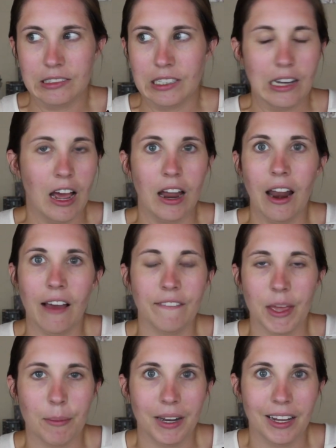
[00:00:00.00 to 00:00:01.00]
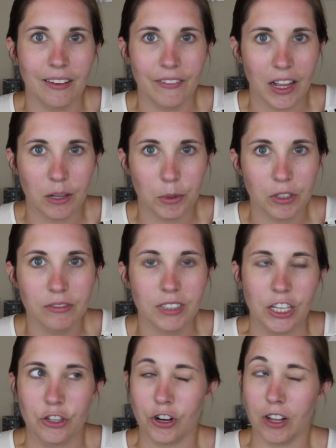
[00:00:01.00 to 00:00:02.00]
did not have that many available,
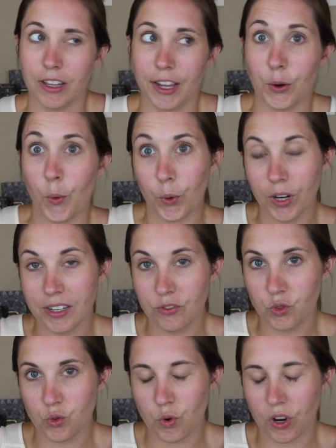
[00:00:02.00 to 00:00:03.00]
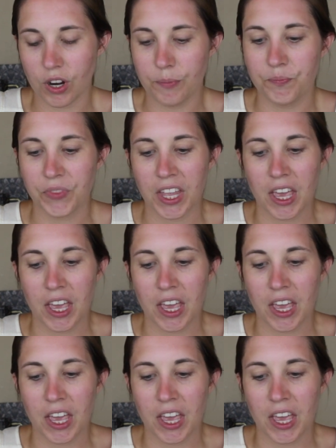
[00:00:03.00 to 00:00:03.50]
either online or in store.